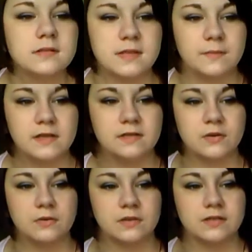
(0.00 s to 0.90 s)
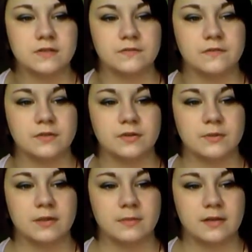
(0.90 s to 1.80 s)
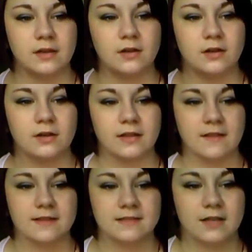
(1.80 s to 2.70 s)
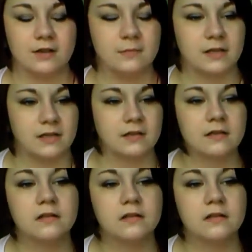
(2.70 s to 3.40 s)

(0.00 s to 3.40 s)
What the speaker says: Something totally just flew in my yard, and that scared me.